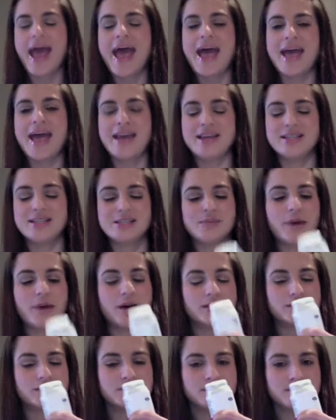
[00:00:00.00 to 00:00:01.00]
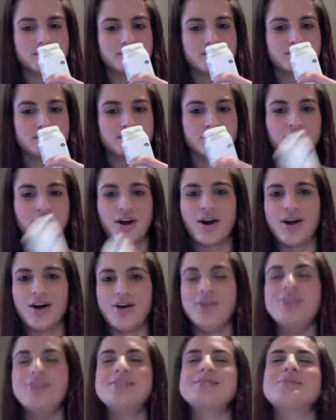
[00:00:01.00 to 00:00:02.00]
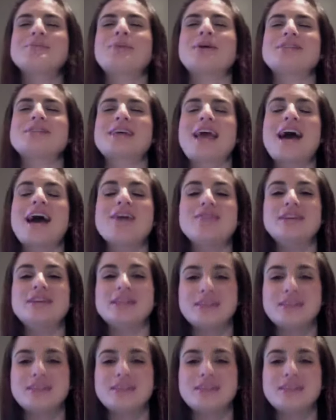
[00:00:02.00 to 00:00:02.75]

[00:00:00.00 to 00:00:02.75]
and it smells, oh, it smells like heaven.